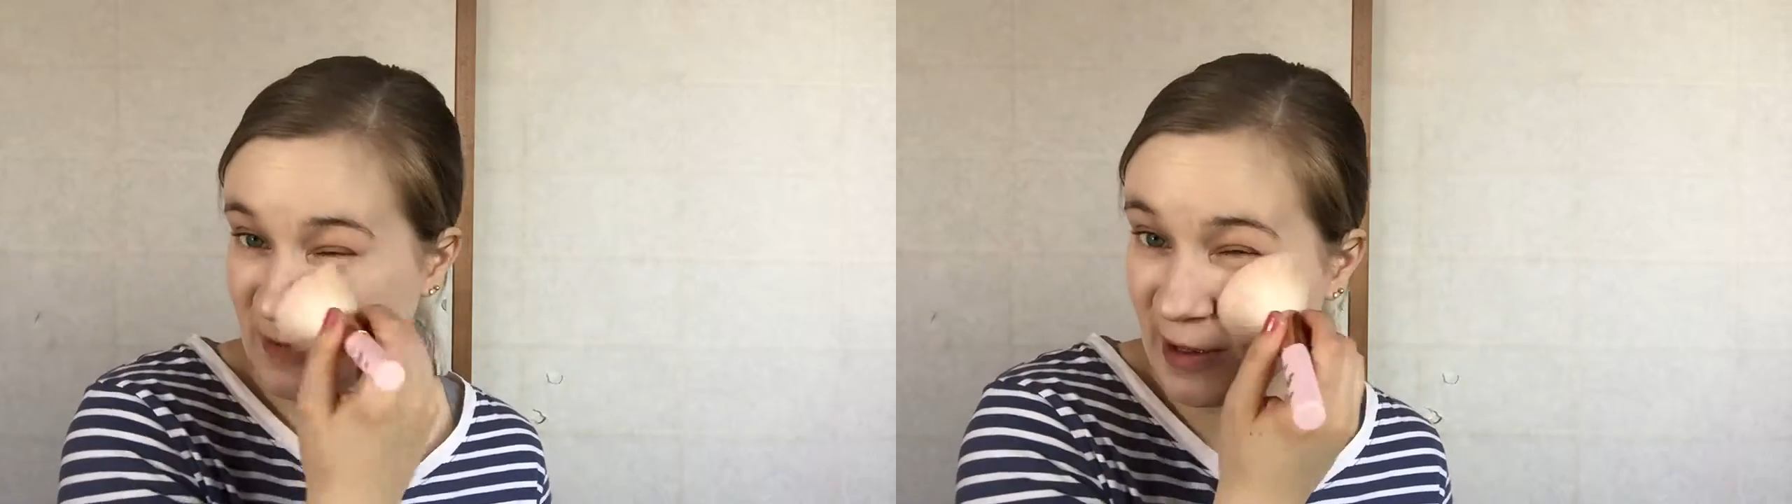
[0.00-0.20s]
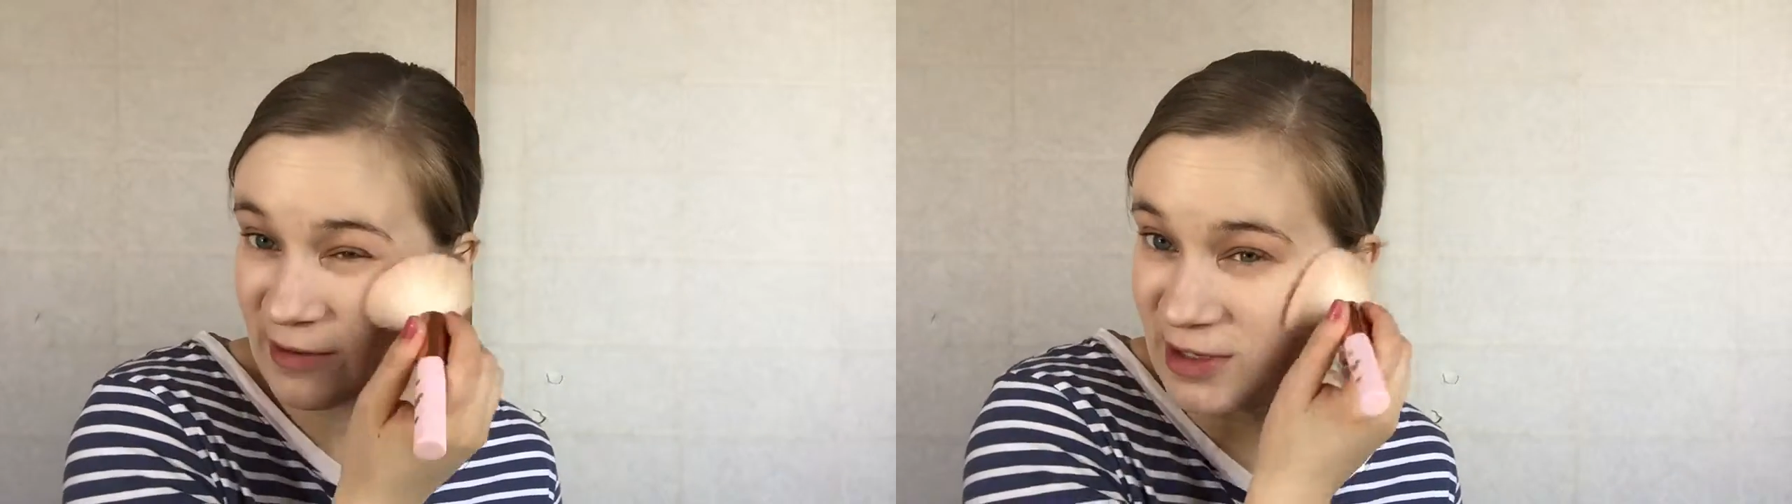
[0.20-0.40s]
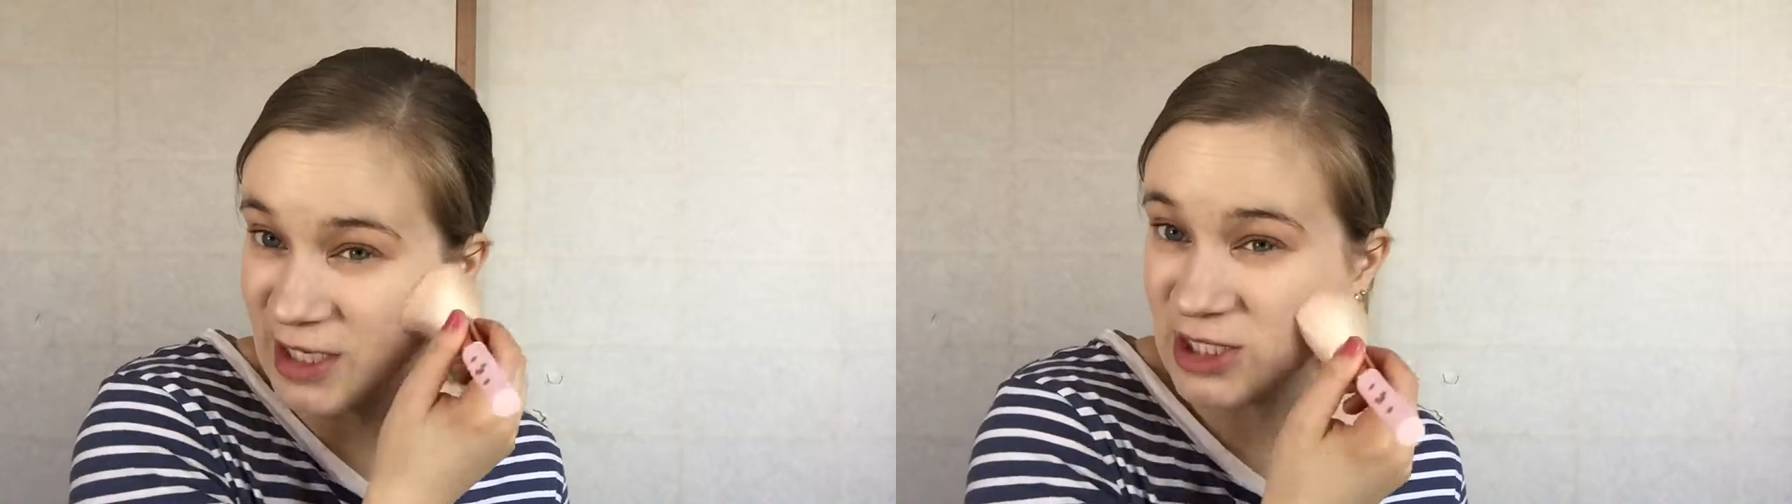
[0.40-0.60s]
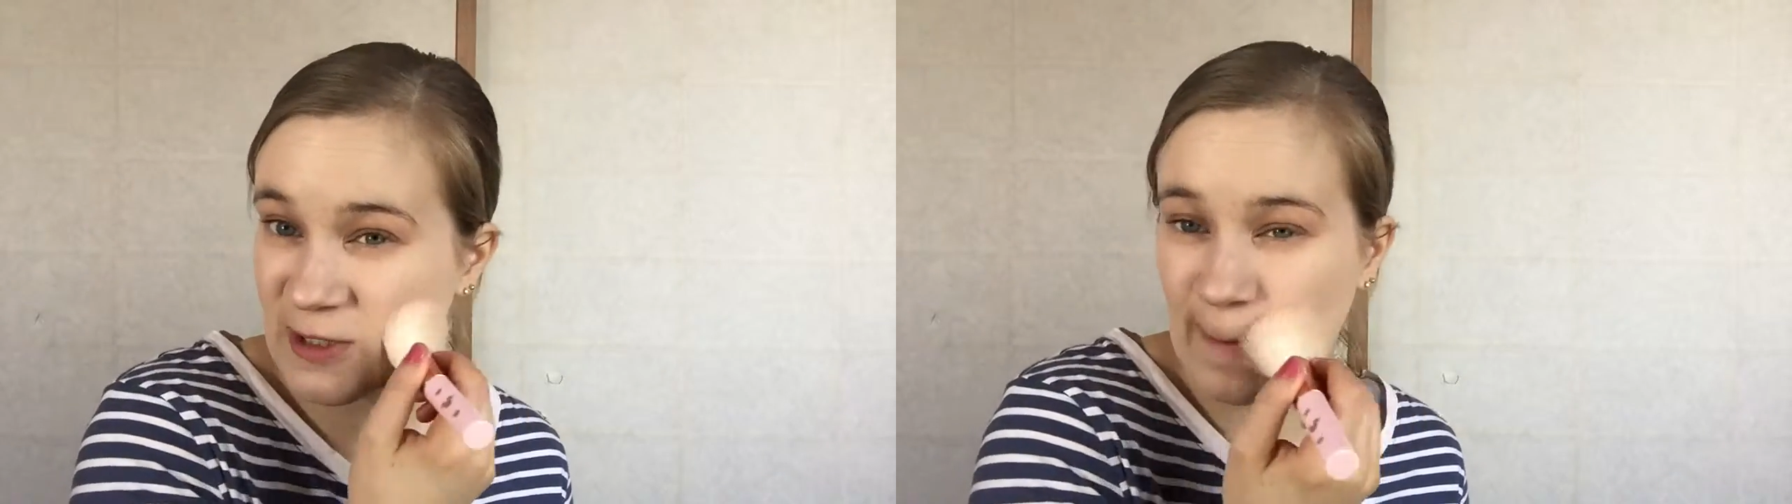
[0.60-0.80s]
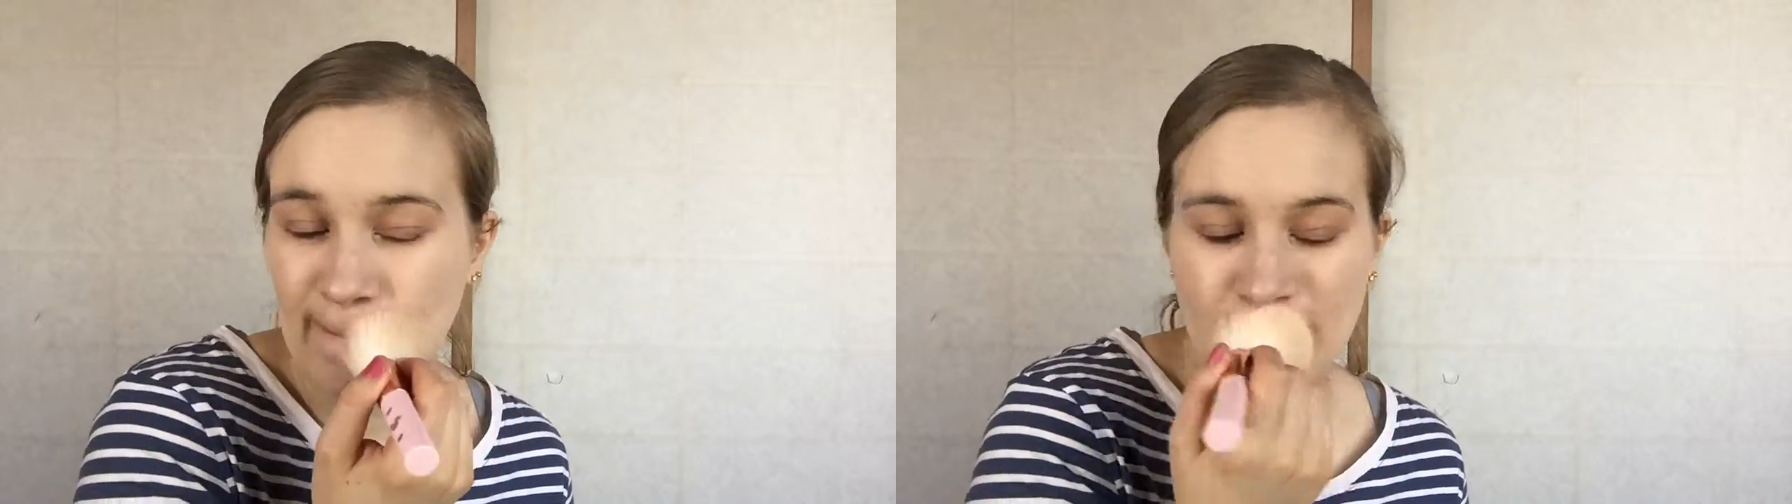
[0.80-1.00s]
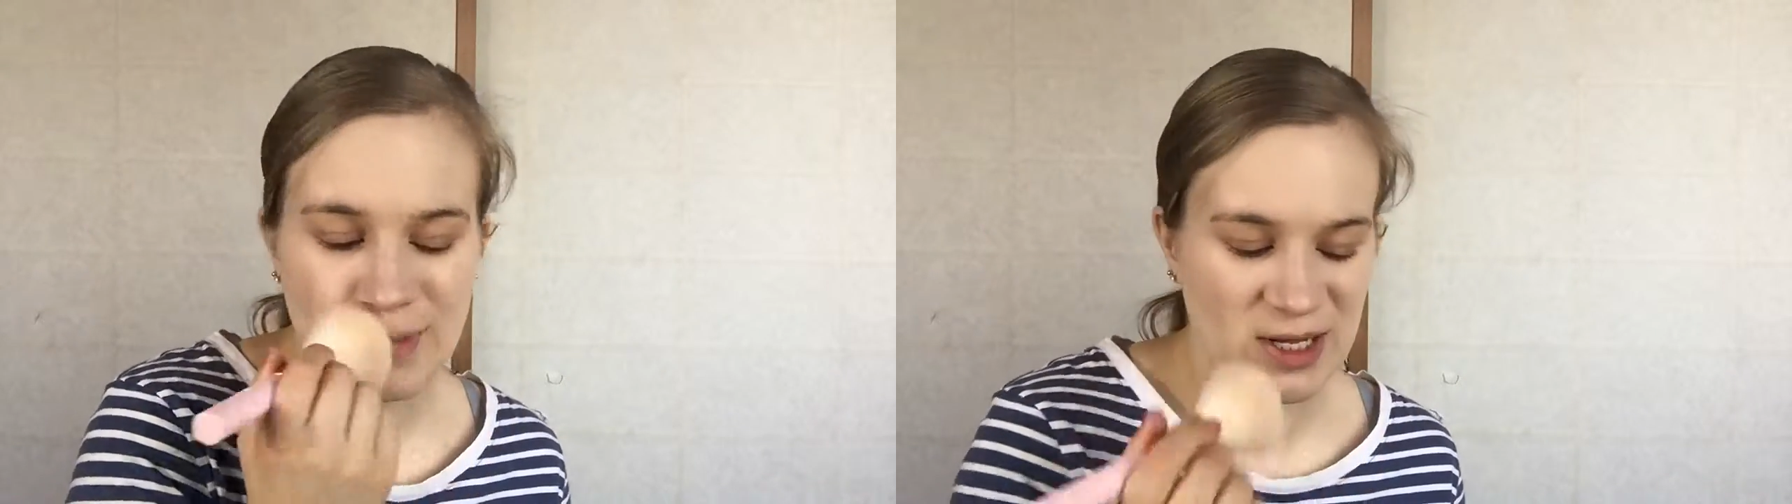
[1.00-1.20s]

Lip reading: foundation.